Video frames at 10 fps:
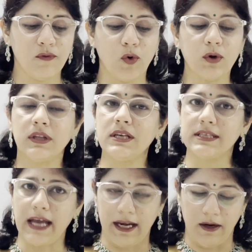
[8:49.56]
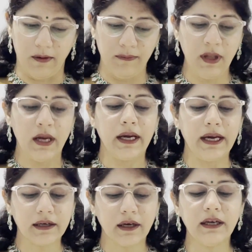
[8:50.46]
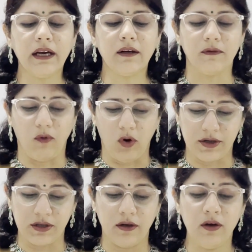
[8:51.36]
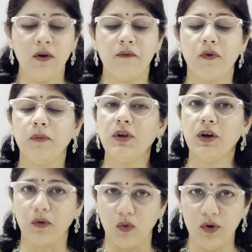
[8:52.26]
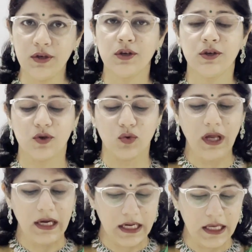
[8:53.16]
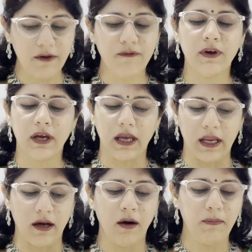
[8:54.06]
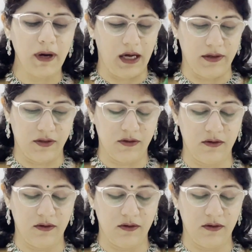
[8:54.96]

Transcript: Fourth is xylem. It conducts water from the root to the leaf in a plant.